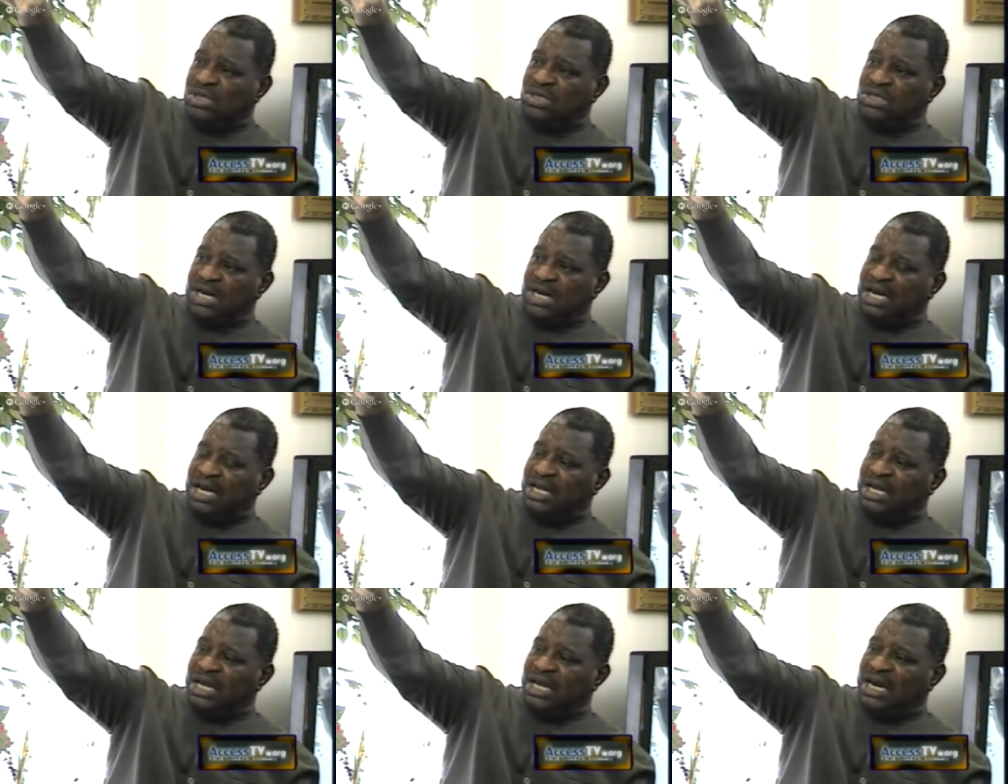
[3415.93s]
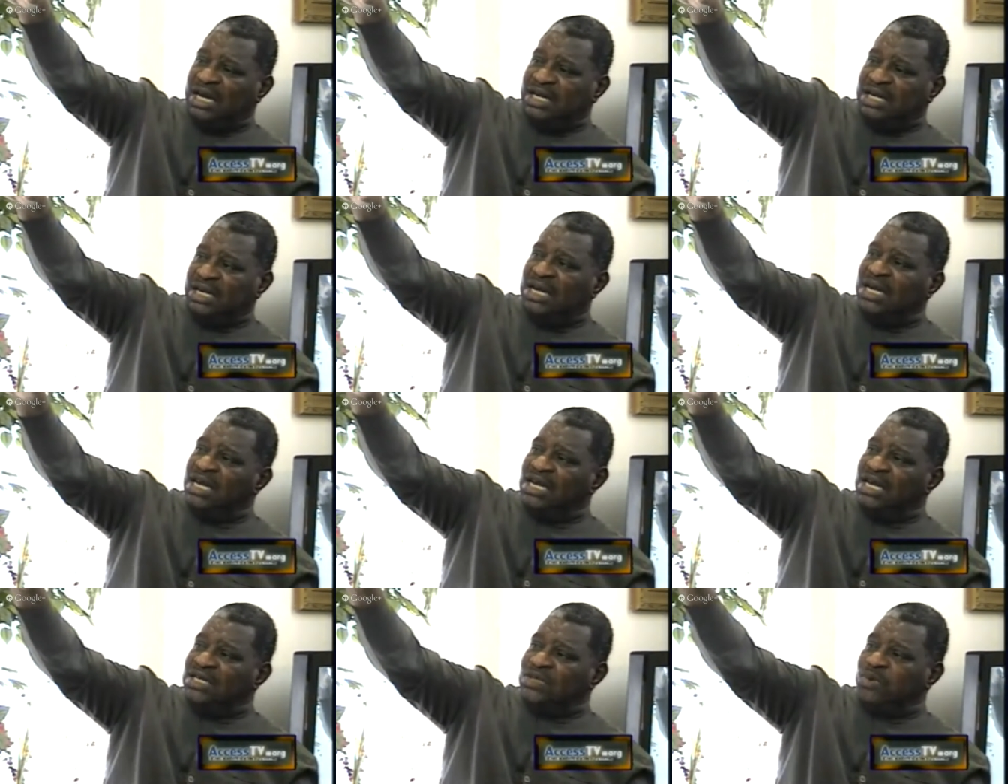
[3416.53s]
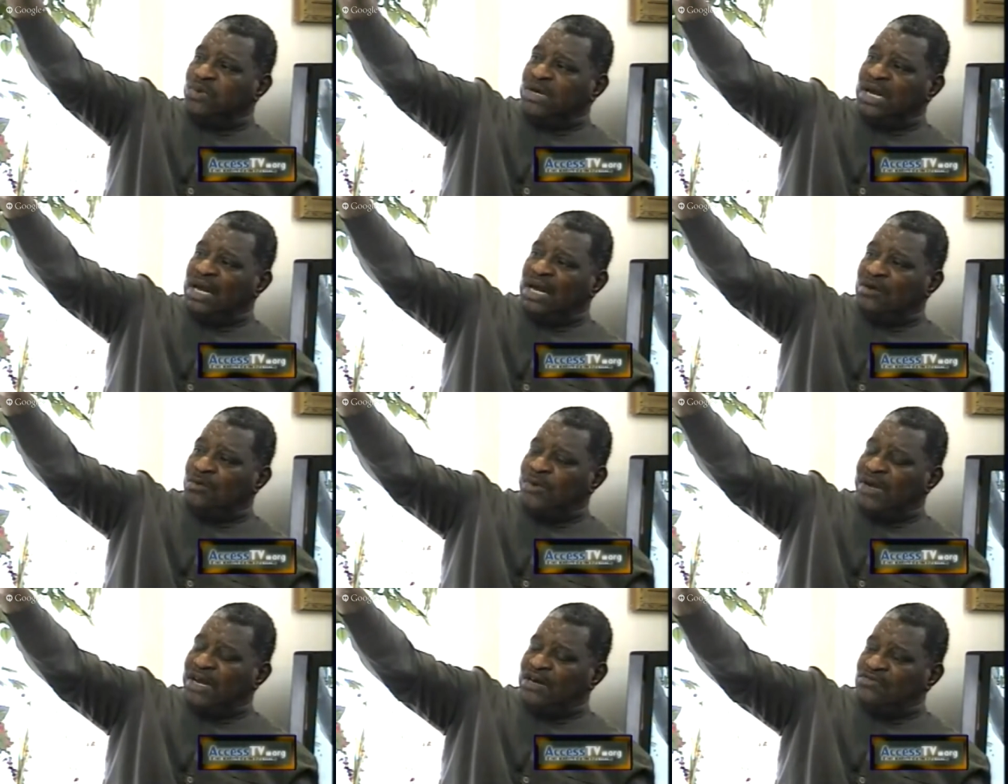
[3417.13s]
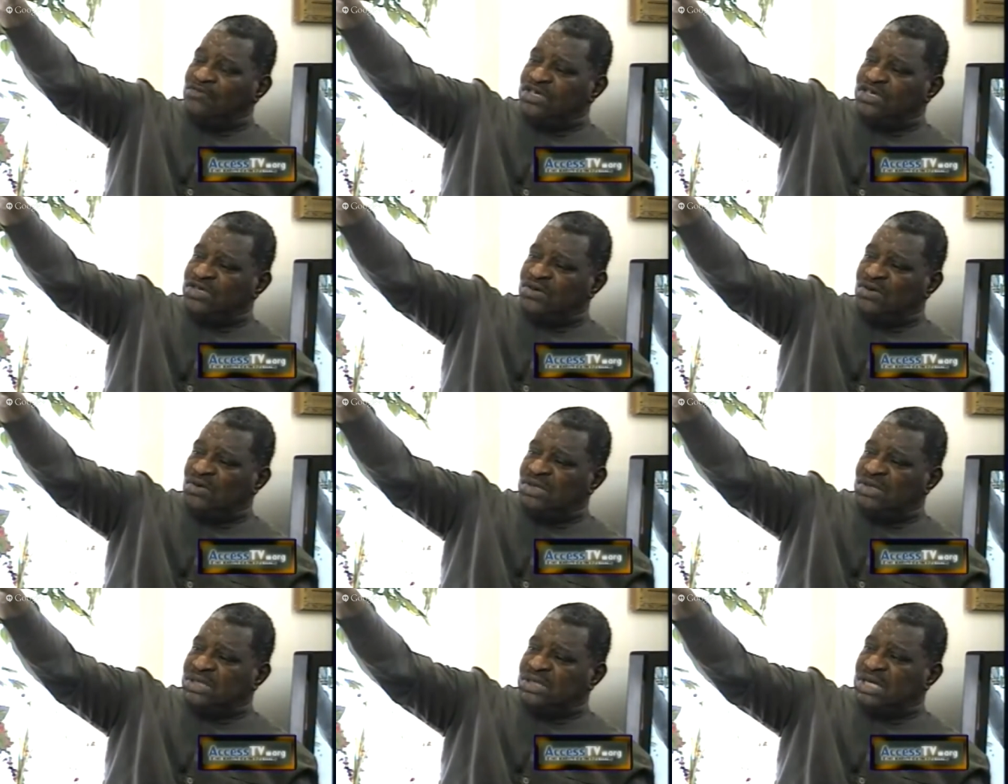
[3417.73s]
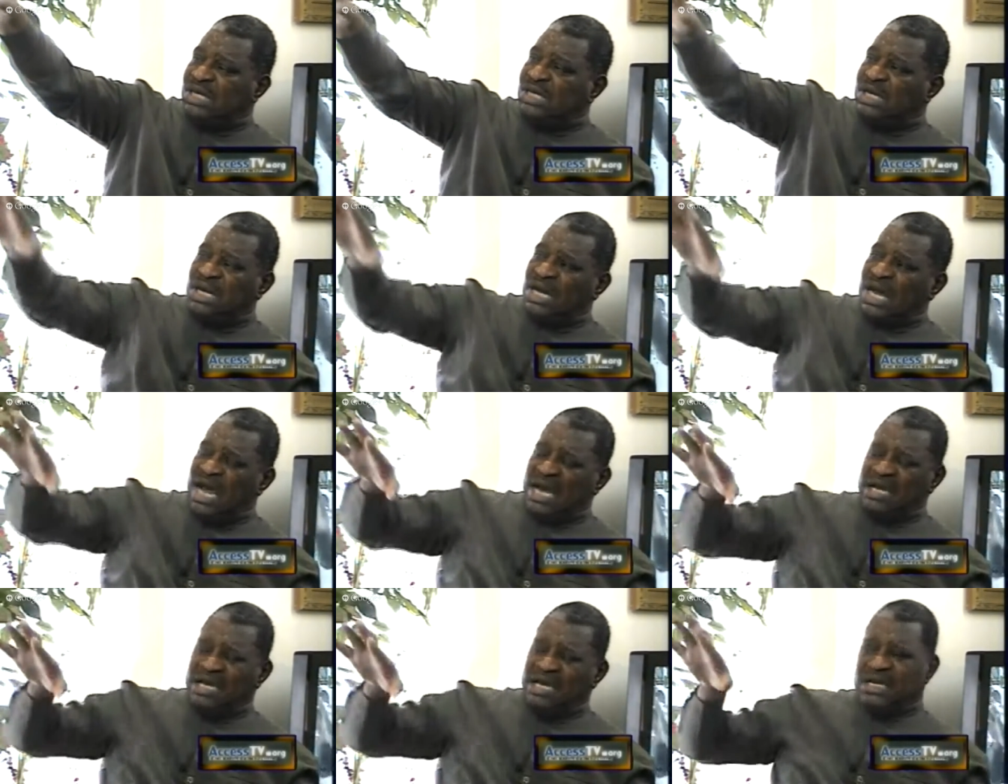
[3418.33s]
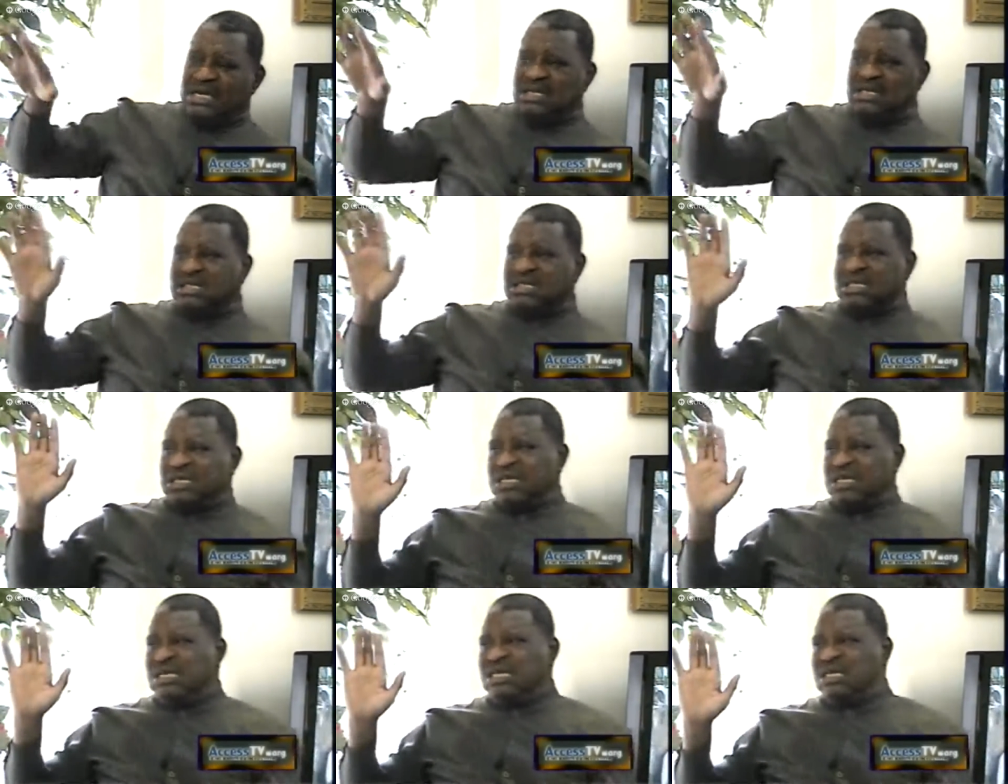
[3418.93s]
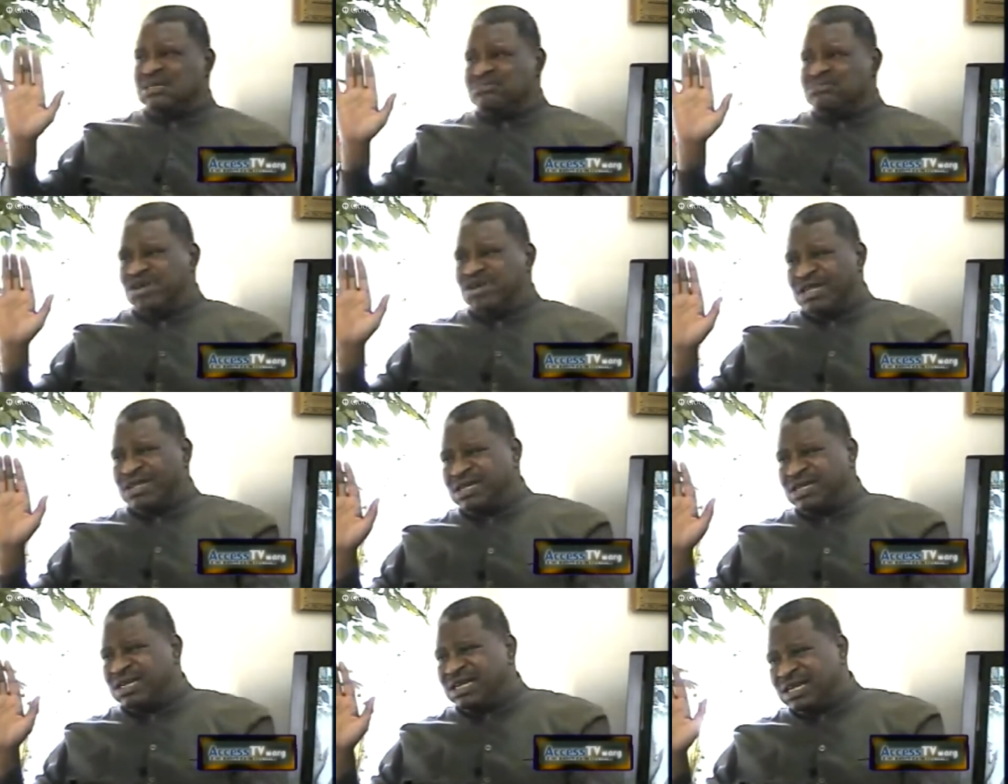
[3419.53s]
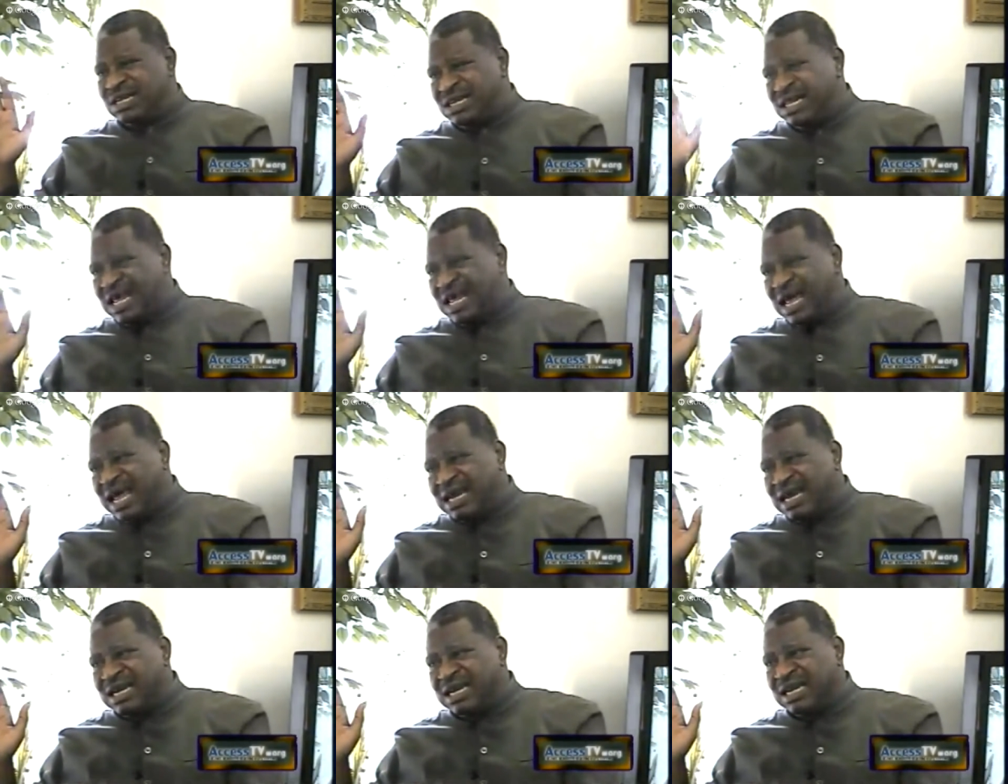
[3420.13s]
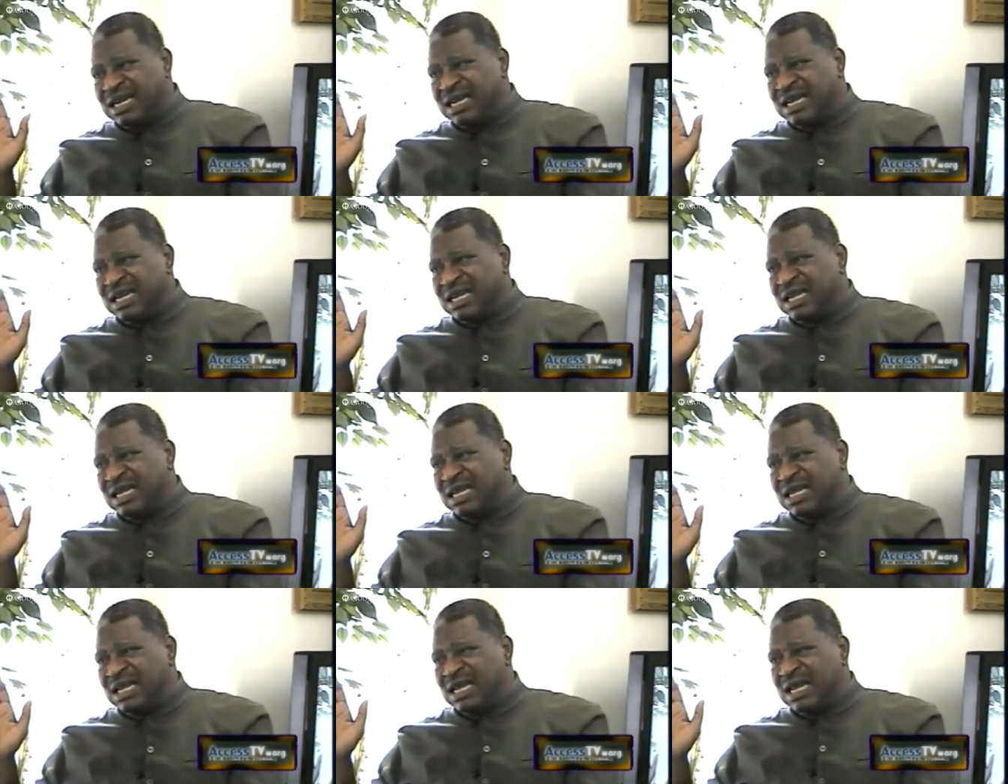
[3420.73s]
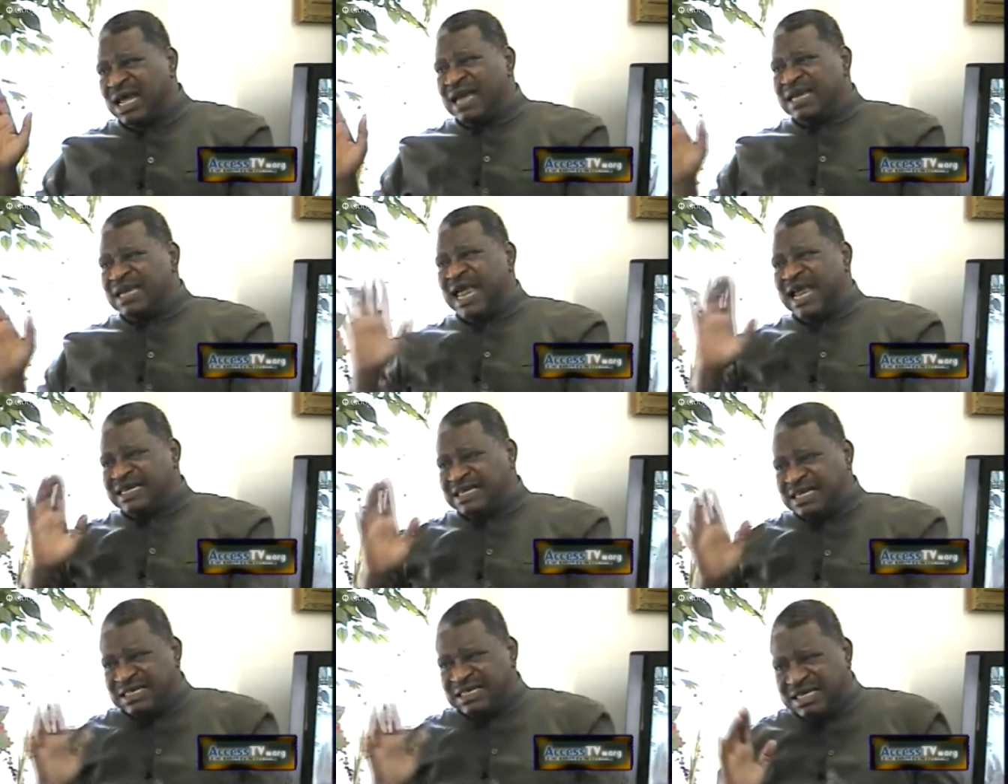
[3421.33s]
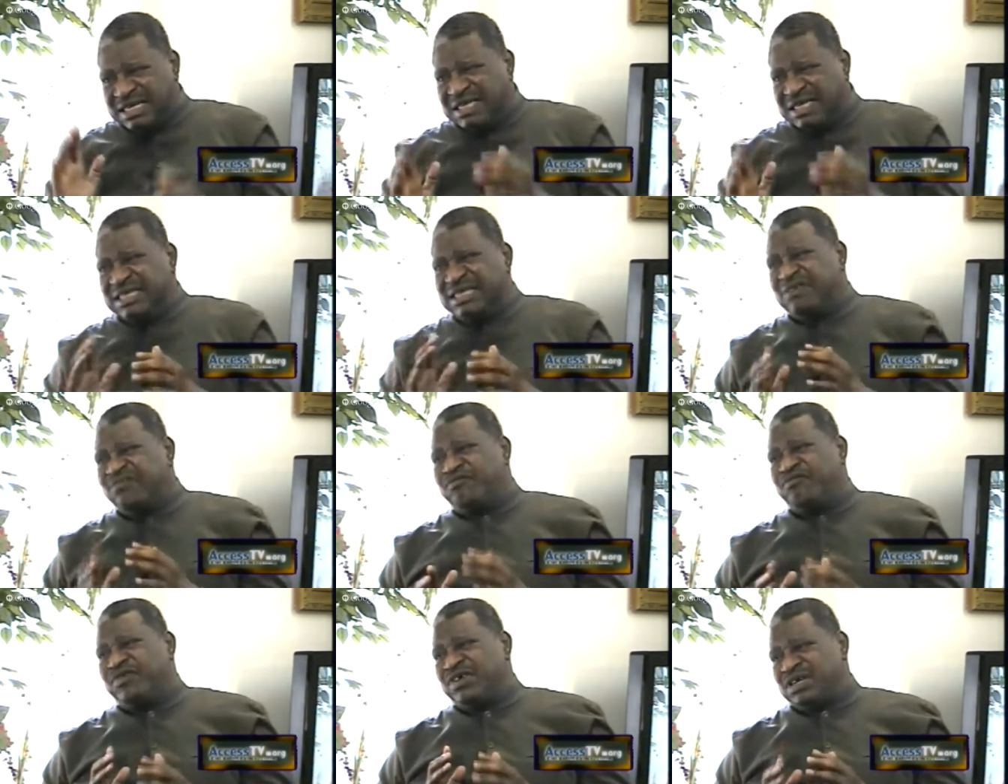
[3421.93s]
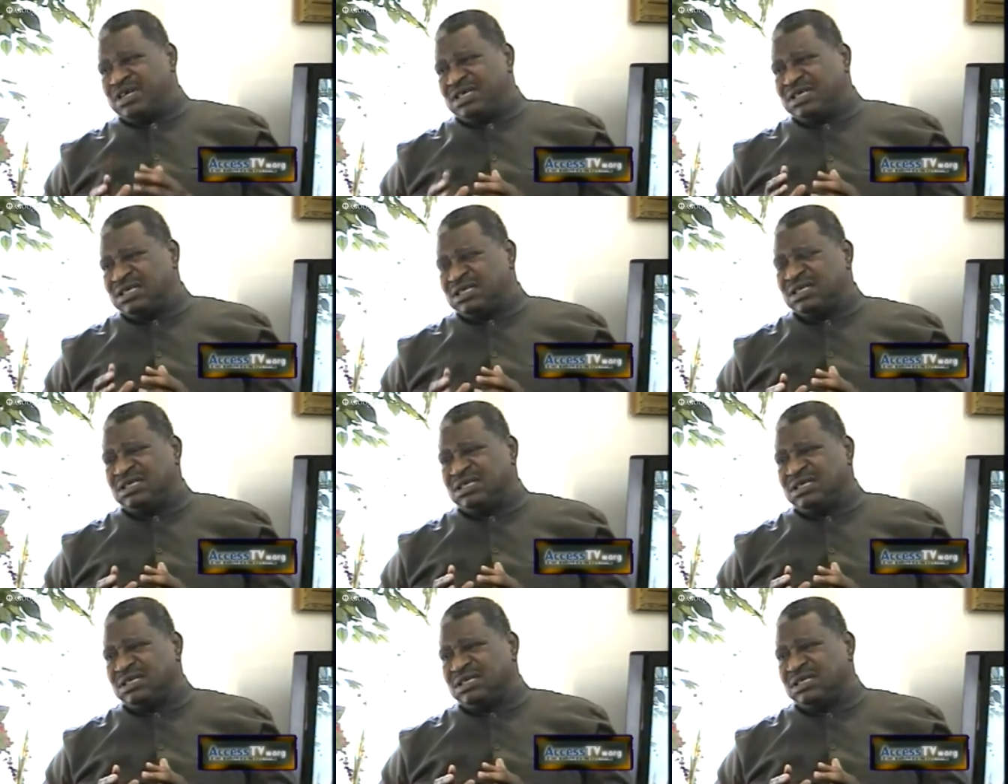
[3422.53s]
that they got here is well resourced. I didn't see this brother did that, mm -hmm. and that is the difference